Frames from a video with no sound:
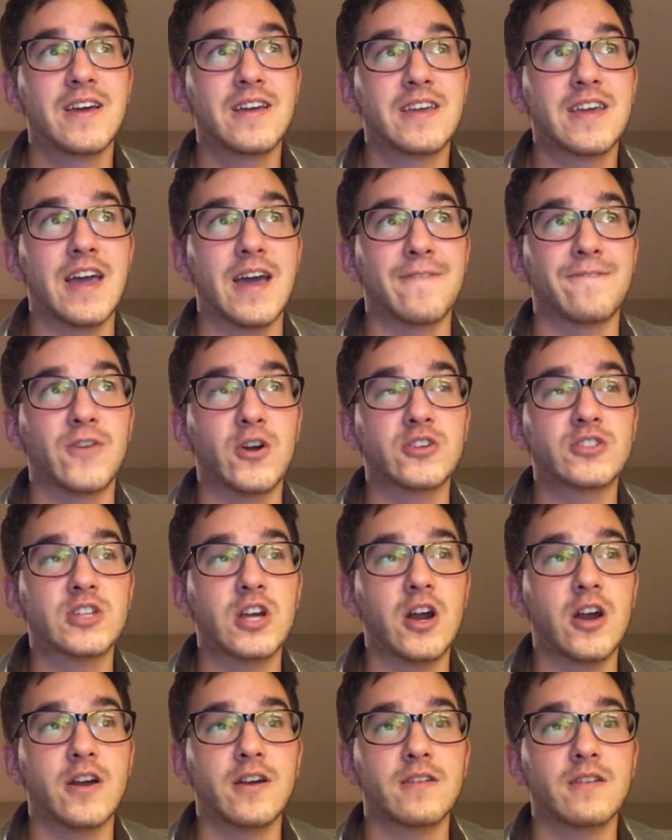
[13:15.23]
Yeah, first
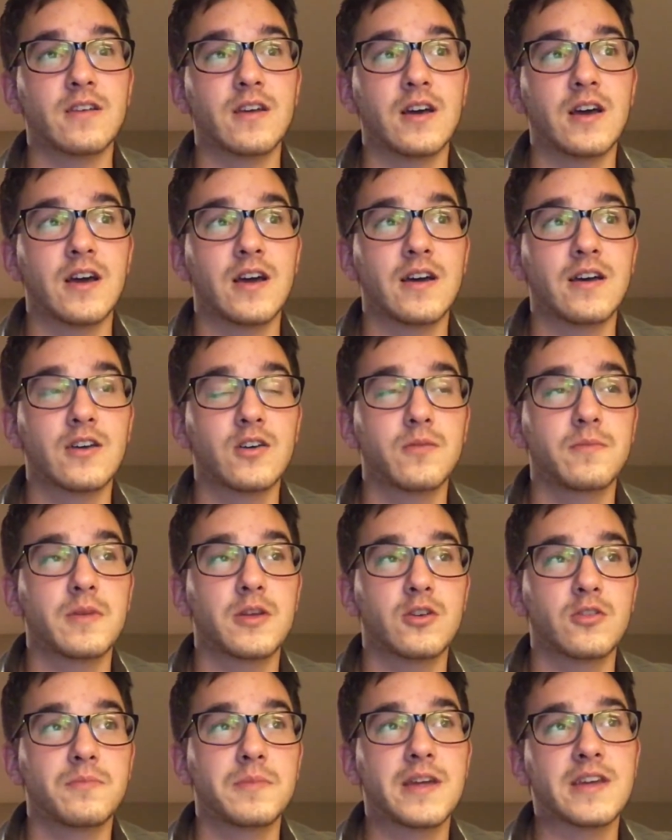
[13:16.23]
sergeant,
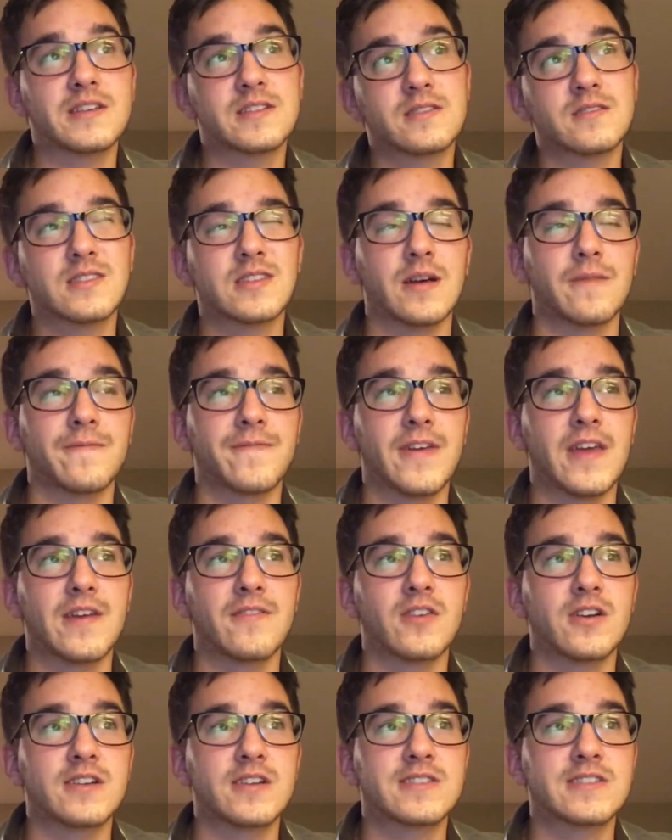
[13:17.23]
he'll make some
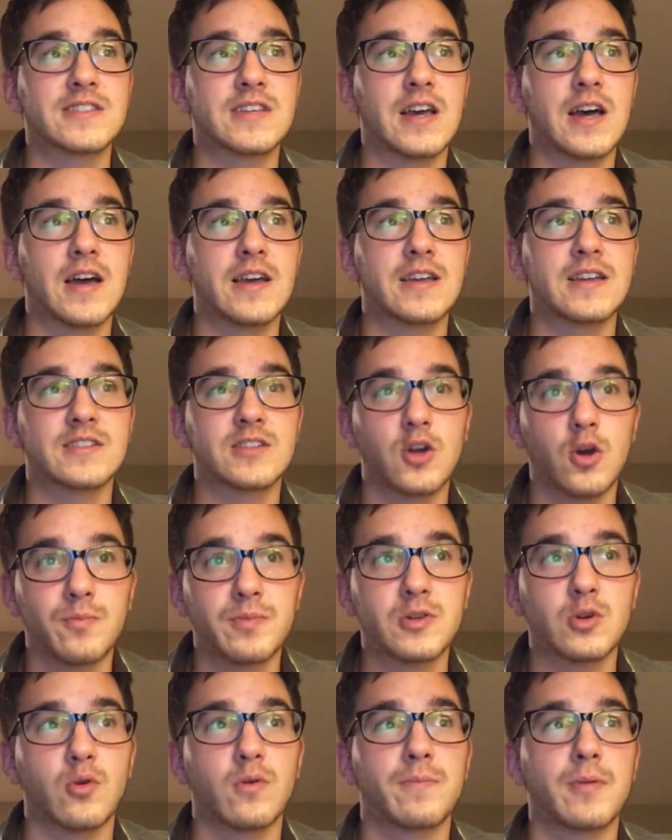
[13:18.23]
favorites, he has an
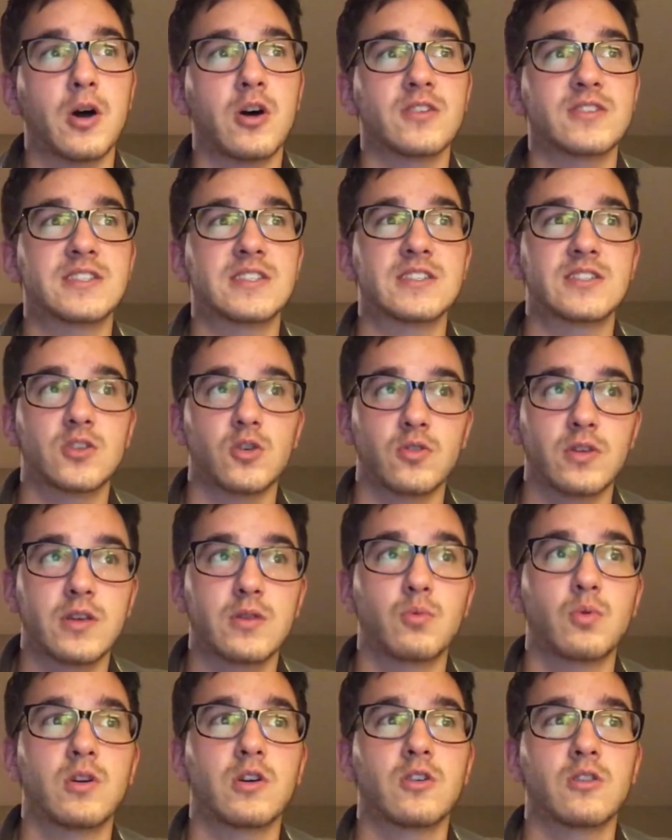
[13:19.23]
open door policy, so he
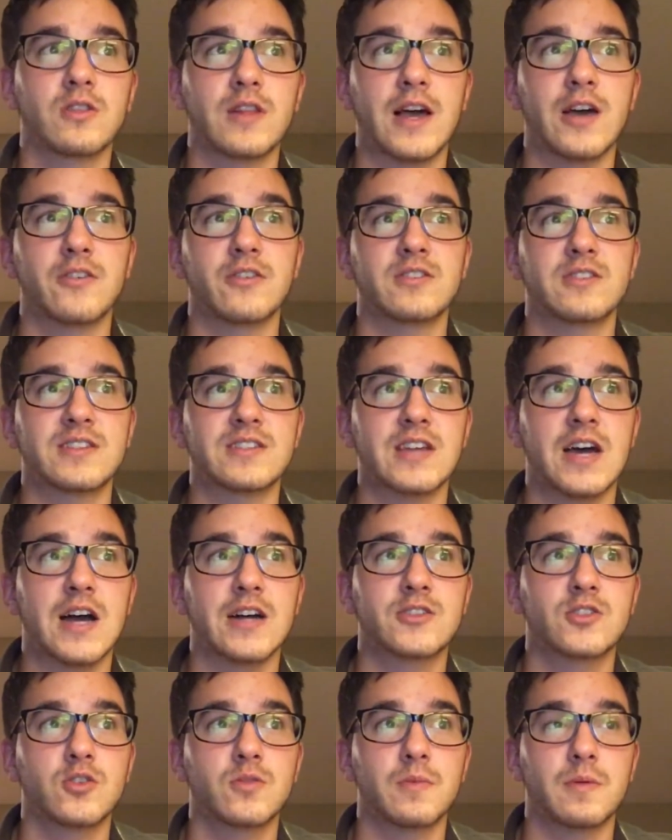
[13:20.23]
will allow you to
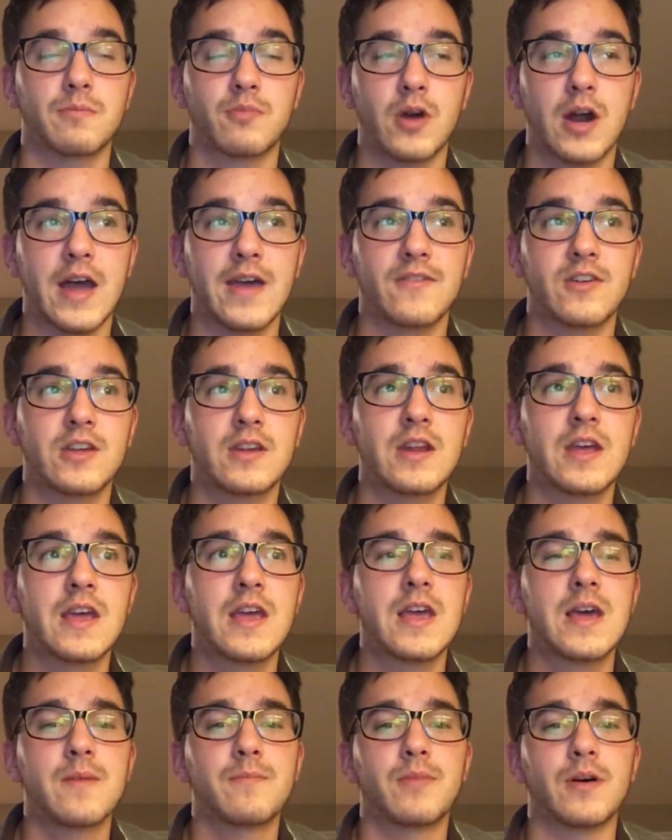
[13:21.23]
talk to him in private,
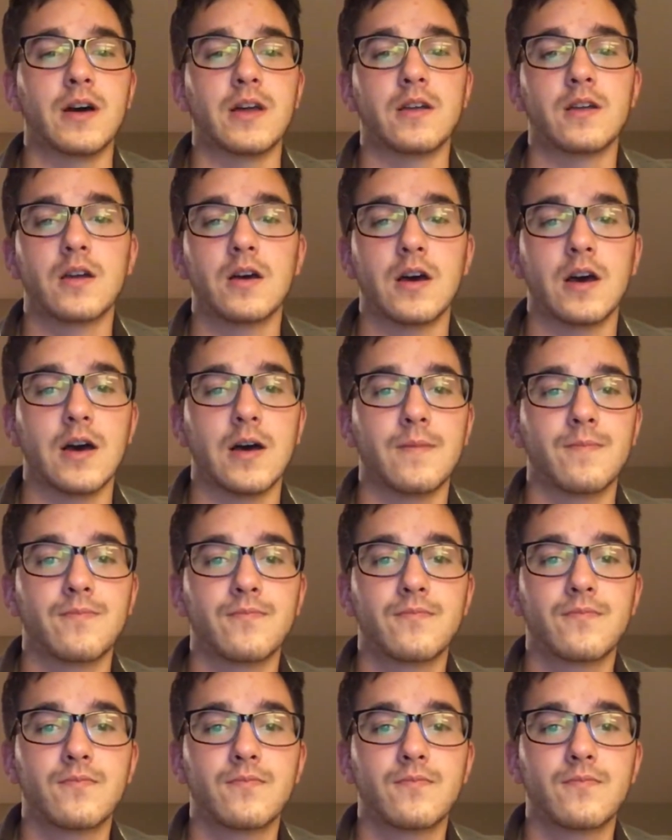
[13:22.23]
but,